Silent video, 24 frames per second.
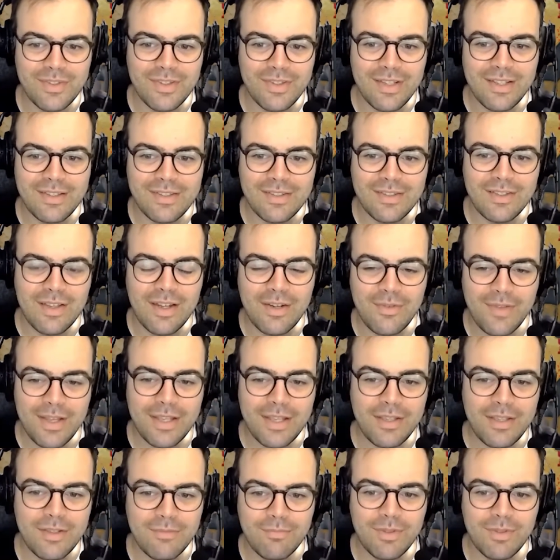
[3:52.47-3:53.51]
and that's kind of how
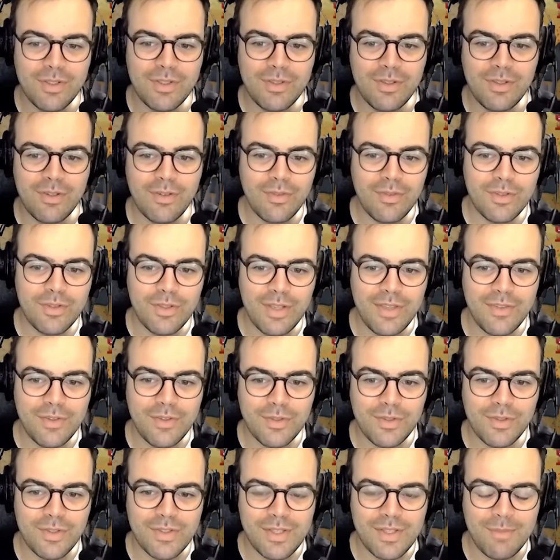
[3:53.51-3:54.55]
you're either
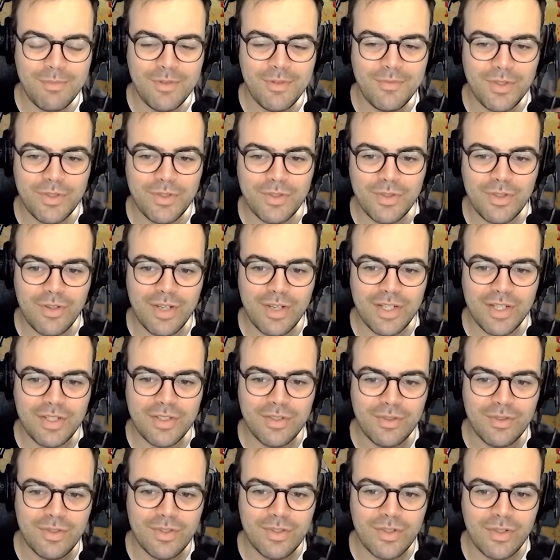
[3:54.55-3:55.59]
doing subterfuge or you're actually
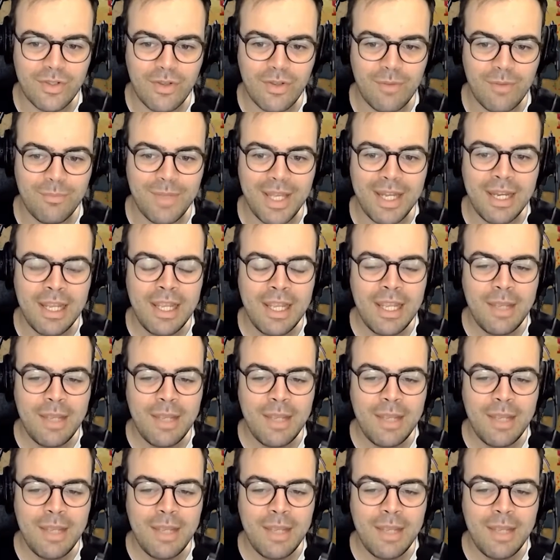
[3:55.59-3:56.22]
doing sort of combat.